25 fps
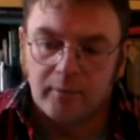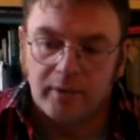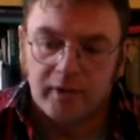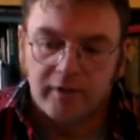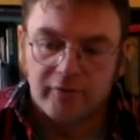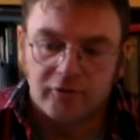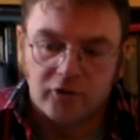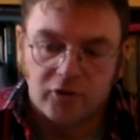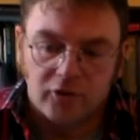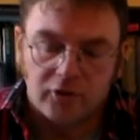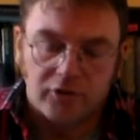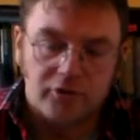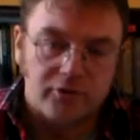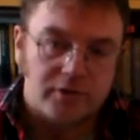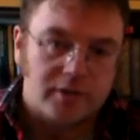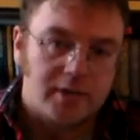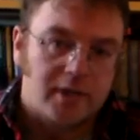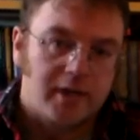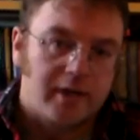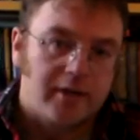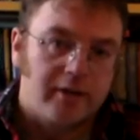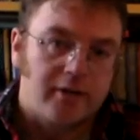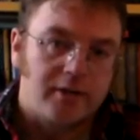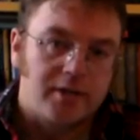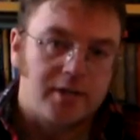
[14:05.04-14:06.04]
we never got those
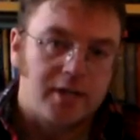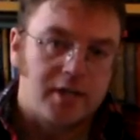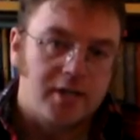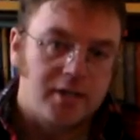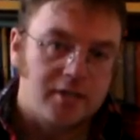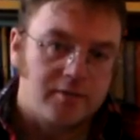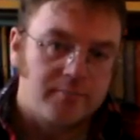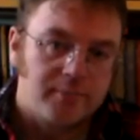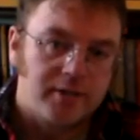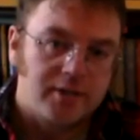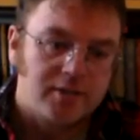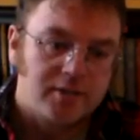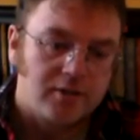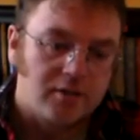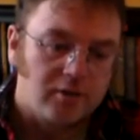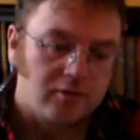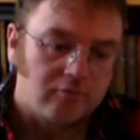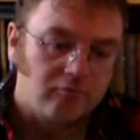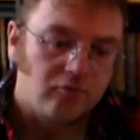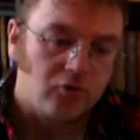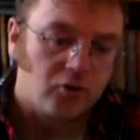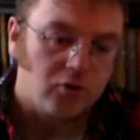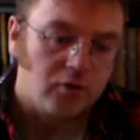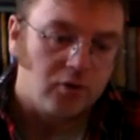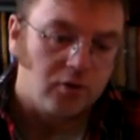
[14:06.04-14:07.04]
carriers. HMS Ark
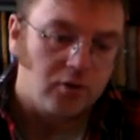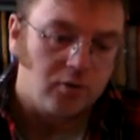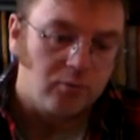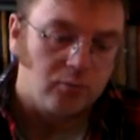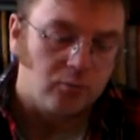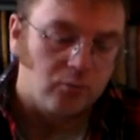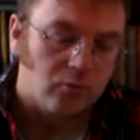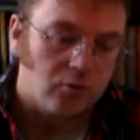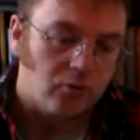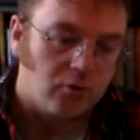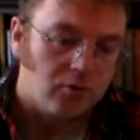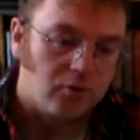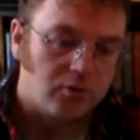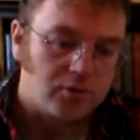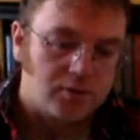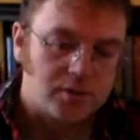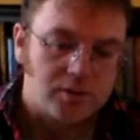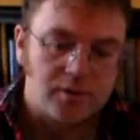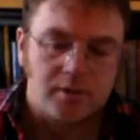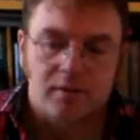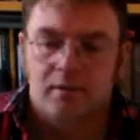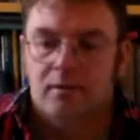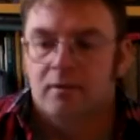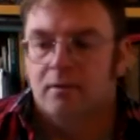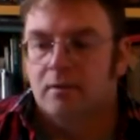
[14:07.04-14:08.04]
Royal
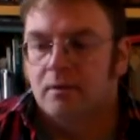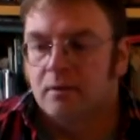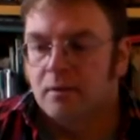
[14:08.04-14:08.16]
was